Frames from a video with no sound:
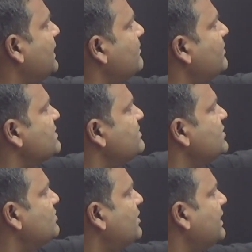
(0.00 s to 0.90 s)
n plus b
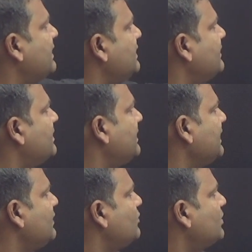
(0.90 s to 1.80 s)
to power n divided by
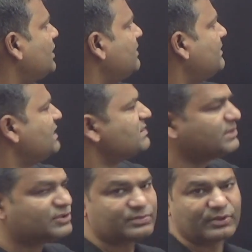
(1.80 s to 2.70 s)
a to power n minus b
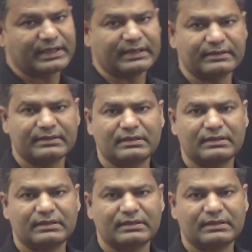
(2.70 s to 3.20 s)
to power n.